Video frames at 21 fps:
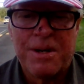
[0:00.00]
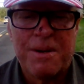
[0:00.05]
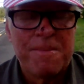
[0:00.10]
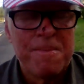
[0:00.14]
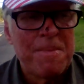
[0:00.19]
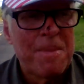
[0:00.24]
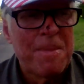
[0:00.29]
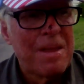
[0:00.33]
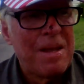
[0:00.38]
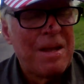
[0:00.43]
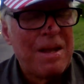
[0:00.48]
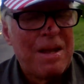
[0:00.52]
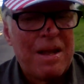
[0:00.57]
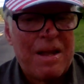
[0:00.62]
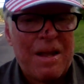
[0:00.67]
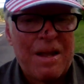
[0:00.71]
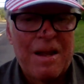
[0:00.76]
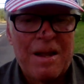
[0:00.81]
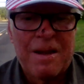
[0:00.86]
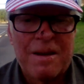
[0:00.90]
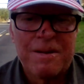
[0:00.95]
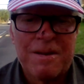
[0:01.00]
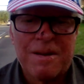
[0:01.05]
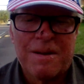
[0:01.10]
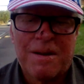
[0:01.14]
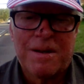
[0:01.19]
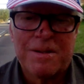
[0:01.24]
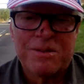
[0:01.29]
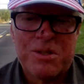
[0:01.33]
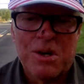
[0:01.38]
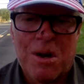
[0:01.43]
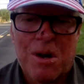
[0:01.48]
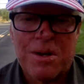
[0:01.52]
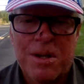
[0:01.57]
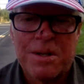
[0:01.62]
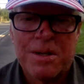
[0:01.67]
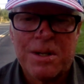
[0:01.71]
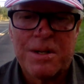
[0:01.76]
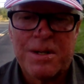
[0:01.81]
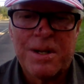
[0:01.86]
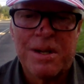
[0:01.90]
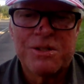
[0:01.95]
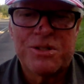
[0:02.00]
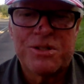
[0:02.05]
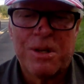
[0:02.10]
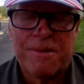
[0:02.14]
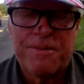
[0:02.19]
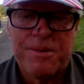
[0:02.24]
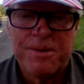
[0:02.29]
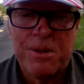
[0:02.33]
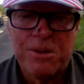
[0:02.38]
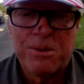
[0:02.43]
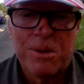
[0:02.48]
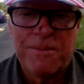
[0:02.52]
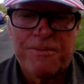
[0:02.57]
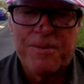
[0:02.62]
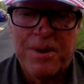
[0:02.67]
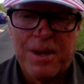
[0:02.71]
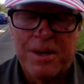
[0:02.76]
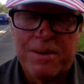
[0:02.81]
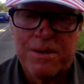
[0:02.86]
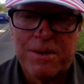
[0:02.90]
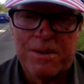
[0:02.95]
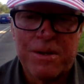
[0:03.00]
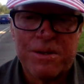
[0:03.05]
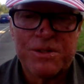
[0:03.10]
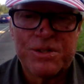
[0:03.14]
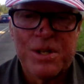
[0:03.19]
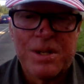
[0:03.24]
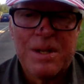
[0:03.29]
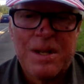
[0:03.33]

and talking against a few offenders